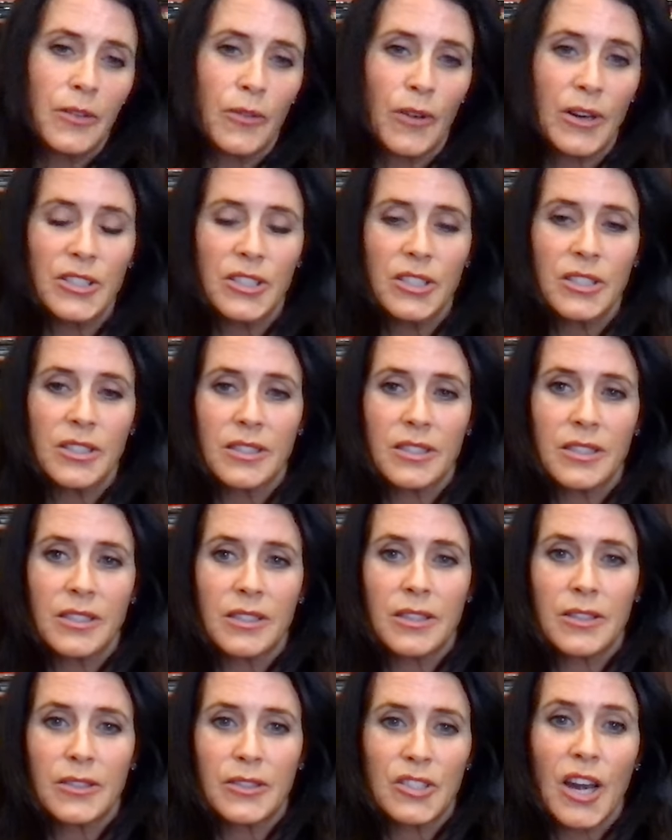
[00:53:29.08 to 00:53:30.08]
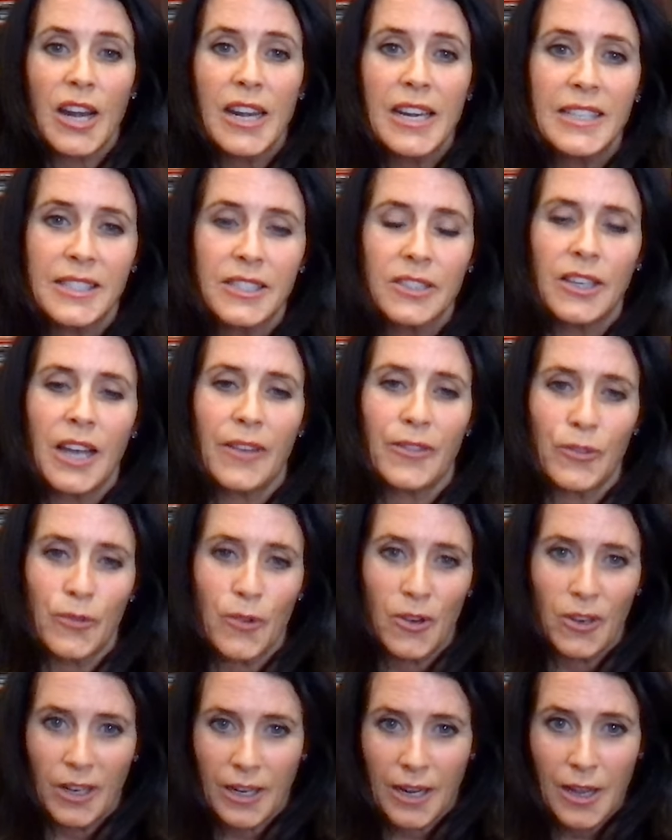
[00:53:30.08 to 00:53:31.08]
the Russians, the Chinese still haven't
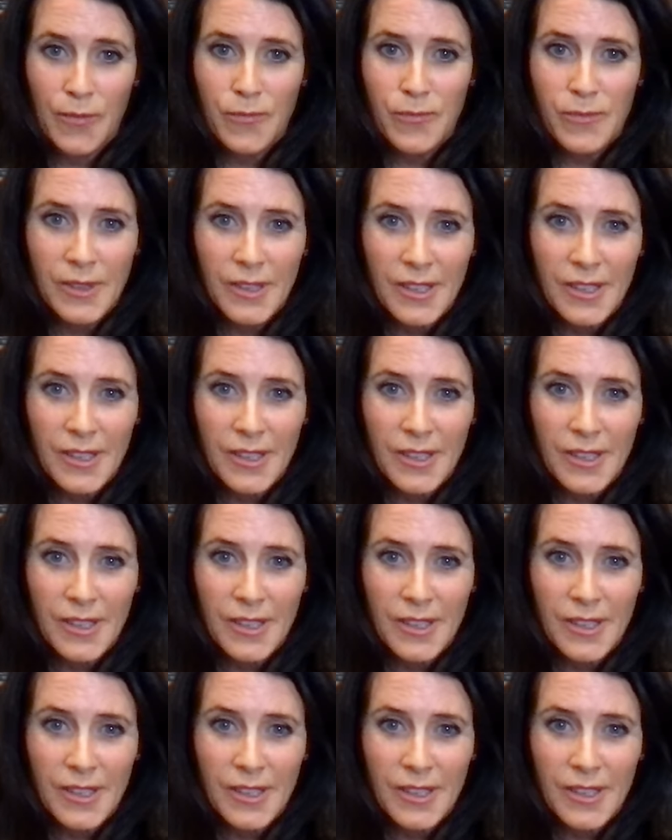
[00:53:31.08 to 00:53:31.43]
woken up,